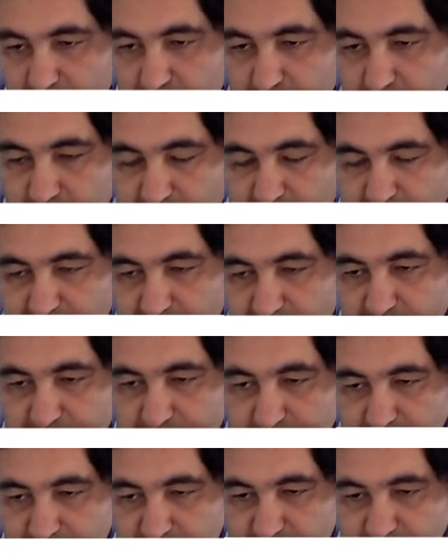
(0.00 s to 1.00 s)
that's the
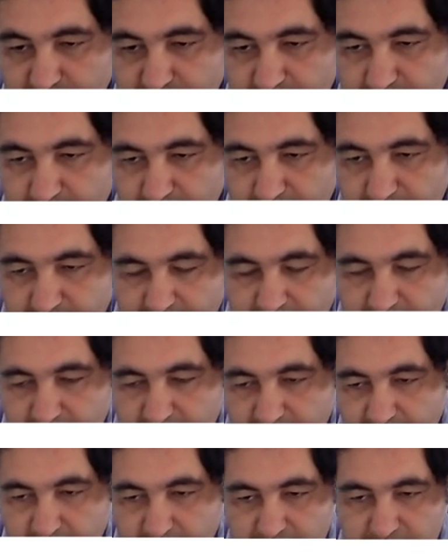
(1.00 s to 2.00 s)
range that we
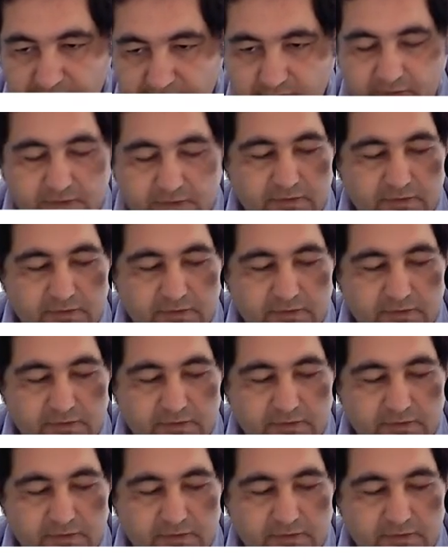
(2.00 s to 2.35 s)
have.